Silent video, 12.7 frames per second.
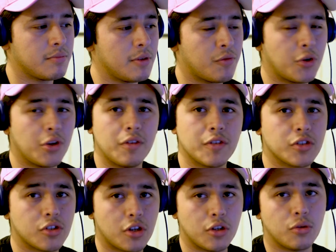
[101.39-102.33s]
before you even
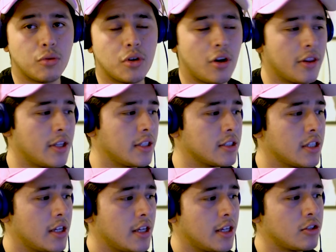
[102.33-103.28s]
start doing all this,
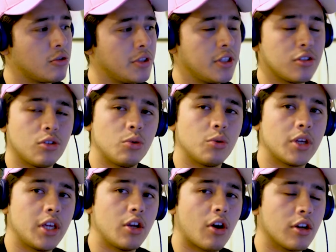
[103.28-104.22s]
is you'll need two
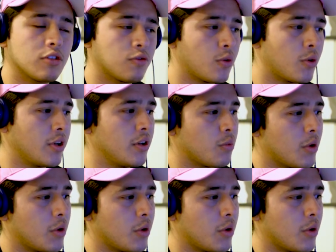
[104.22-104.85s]
key arts for it.